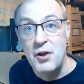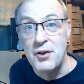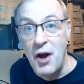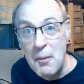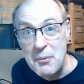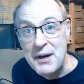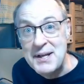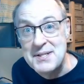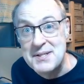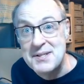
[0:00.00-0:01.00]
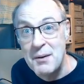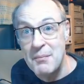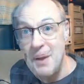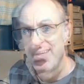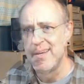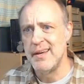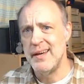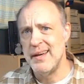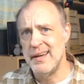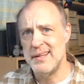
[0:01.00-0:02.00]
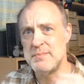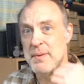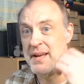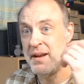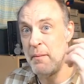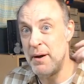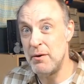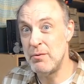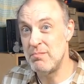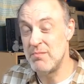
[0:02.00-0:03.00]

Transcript: an operating system. It's been about